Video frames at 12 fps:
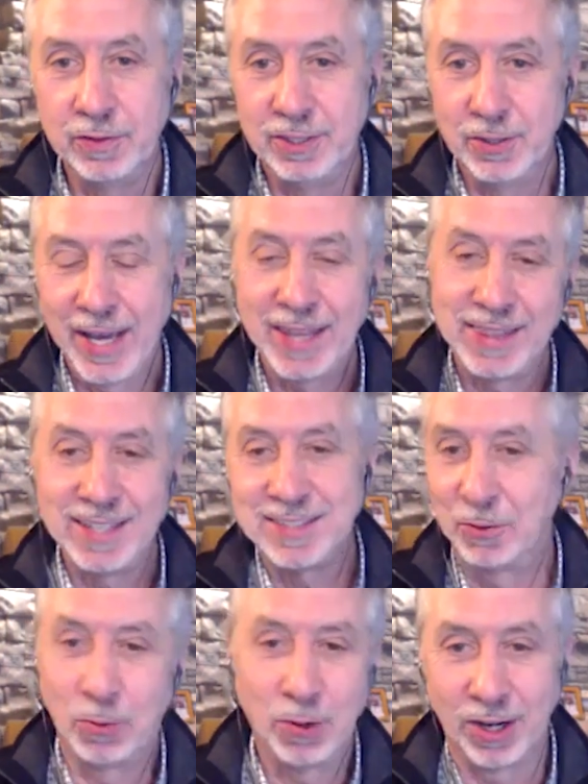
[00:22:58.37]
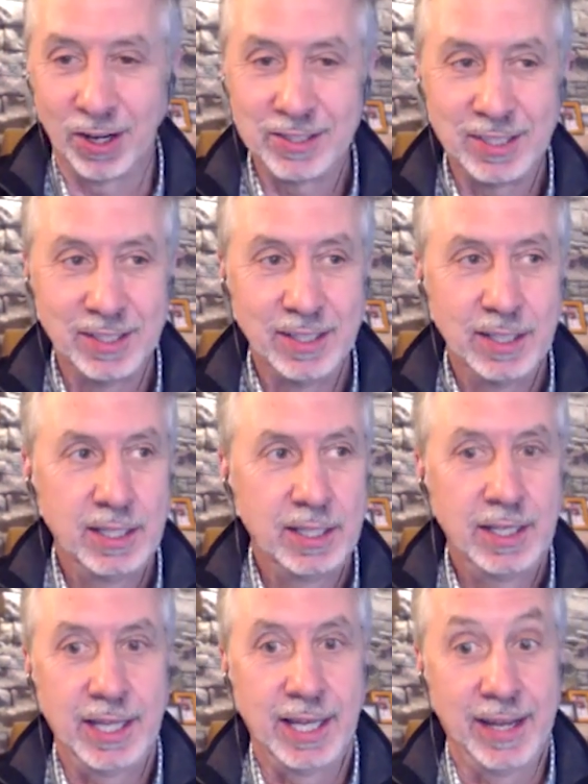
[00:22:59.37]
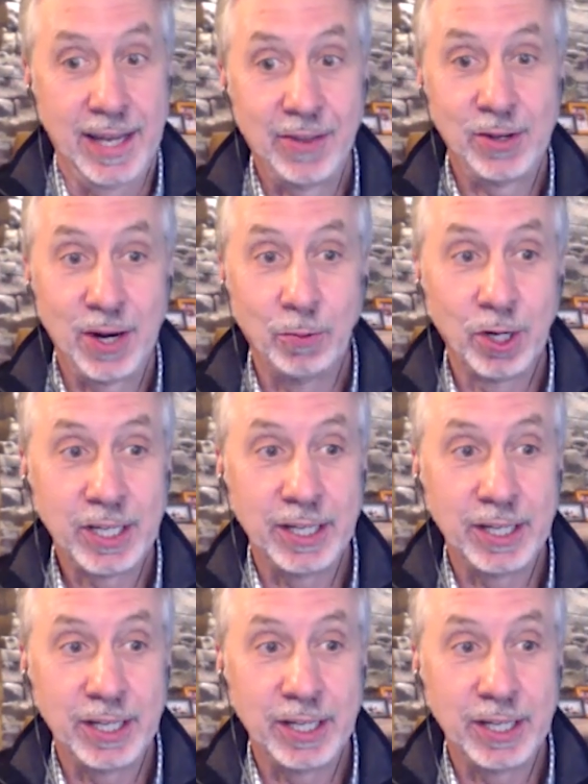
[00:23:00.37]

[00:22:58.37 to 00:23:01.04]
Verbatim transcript: you had things that worked, and now they're not working